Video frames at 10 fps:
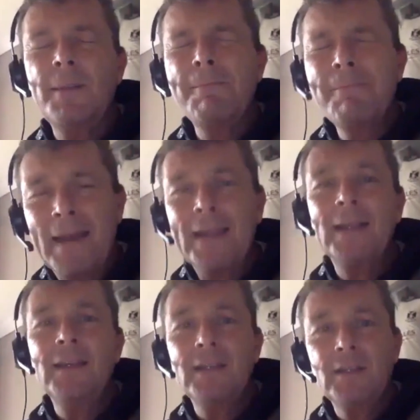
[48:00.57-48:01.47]
The
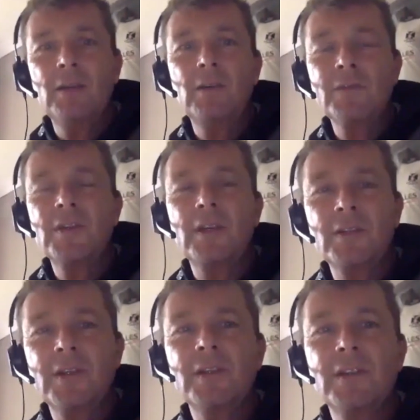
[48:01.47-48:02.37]
magnitude of
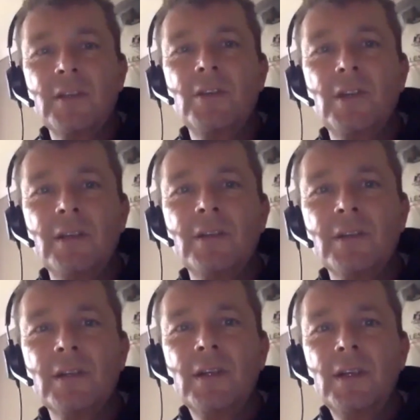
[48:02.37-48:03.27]
such
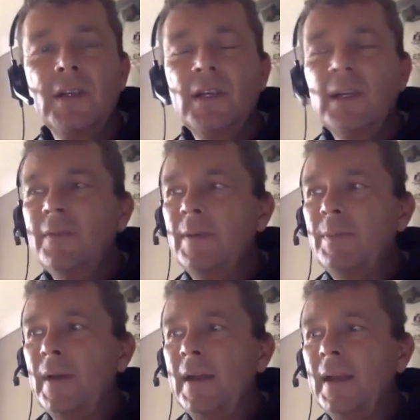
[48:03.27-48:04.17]
decisions.
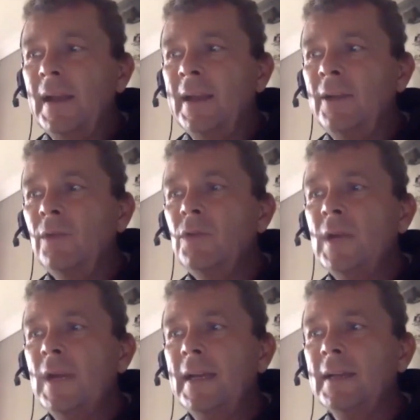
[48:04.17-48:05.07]
And I know you
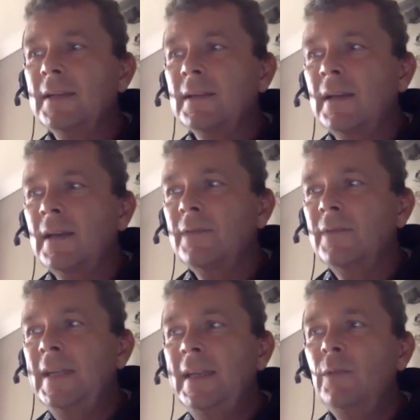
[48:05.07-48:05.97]
can't have
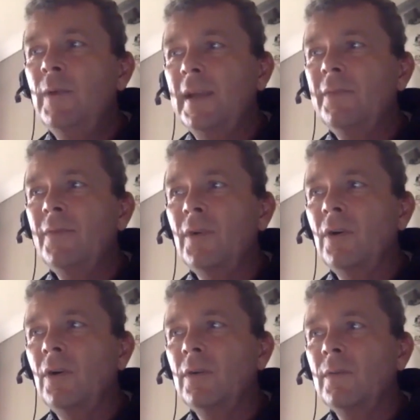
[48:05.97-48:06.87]
leeway
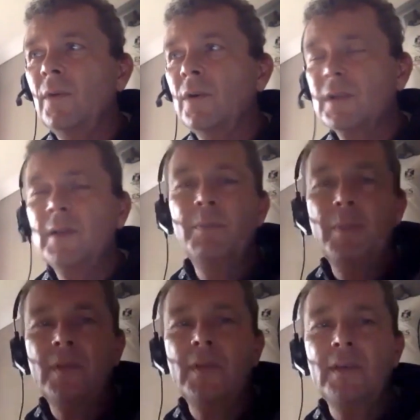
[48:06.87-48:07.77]
for or
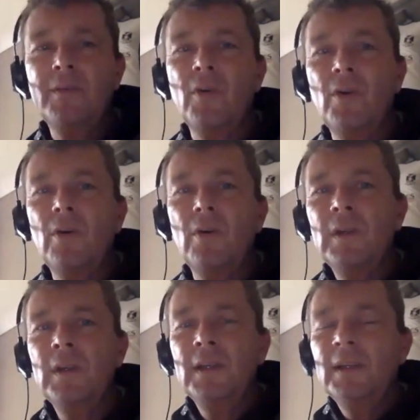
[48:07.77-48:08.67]
sympathy for,
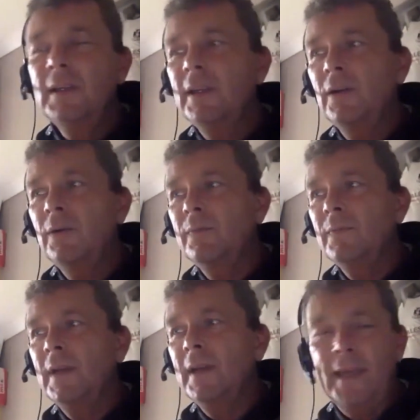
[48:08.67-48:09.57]
you know,
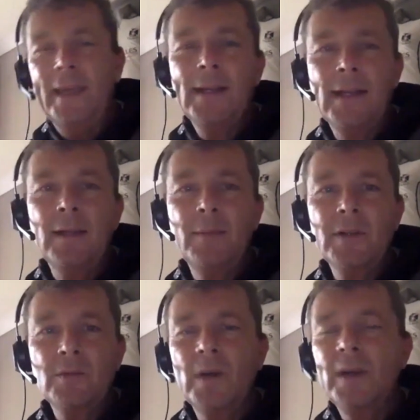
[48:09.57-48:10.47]
a club
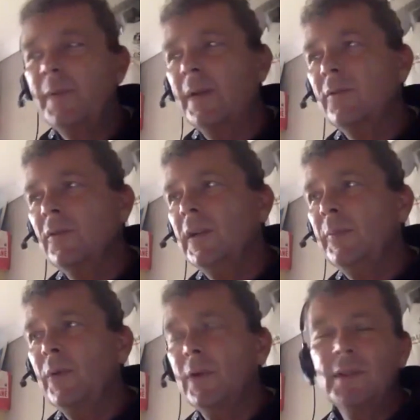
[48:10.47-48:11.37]
that's won it by 30
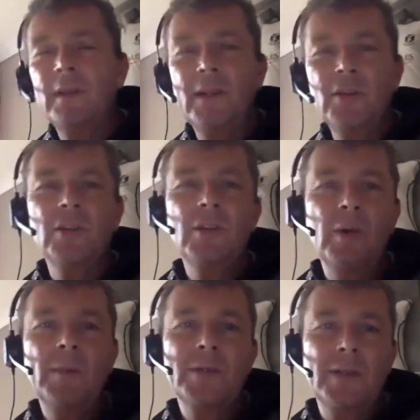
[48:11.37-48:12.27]
points and they should go
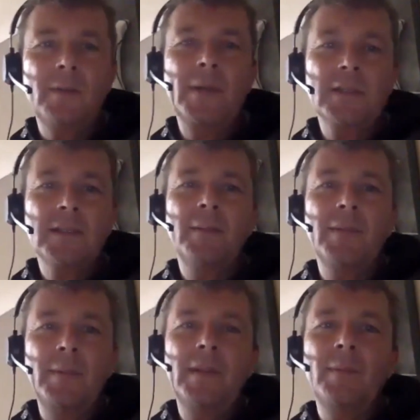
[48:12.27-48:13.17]
up because they're the biggest club
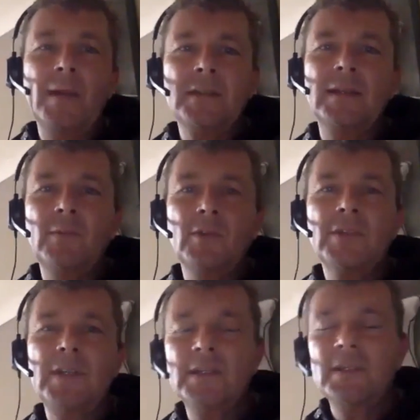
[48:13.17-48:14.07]
and they've been the best team all
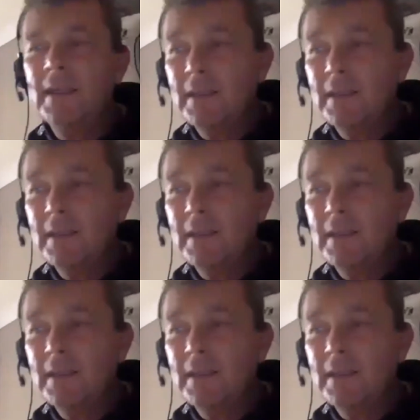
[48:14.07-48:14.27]
season.